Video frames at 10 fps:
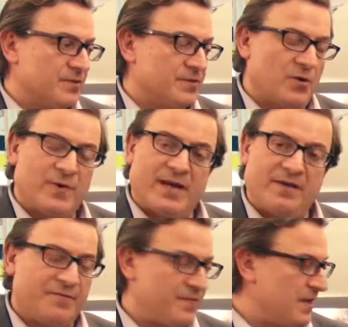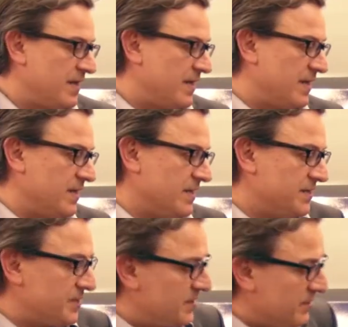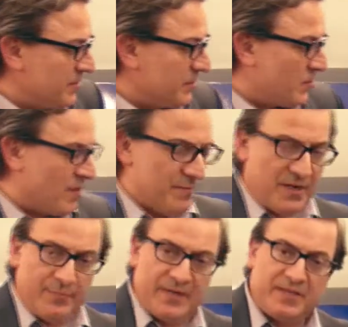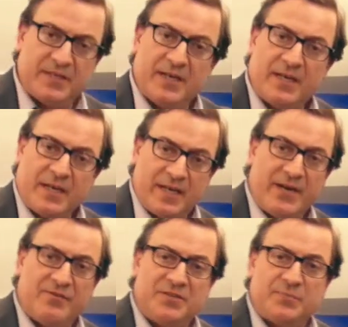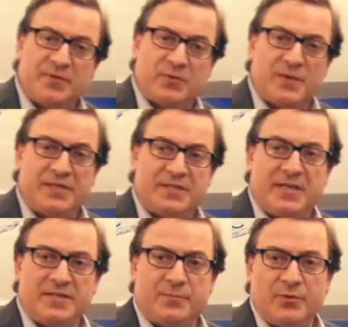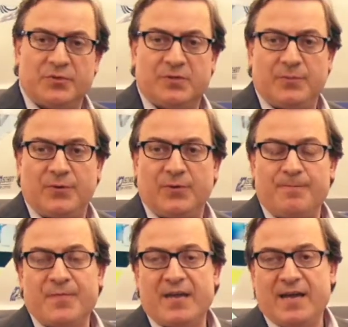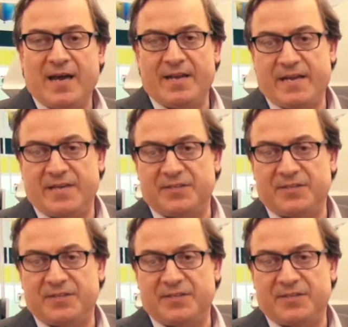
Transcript: So we have at least 12 millimeter clearance between the center board support and the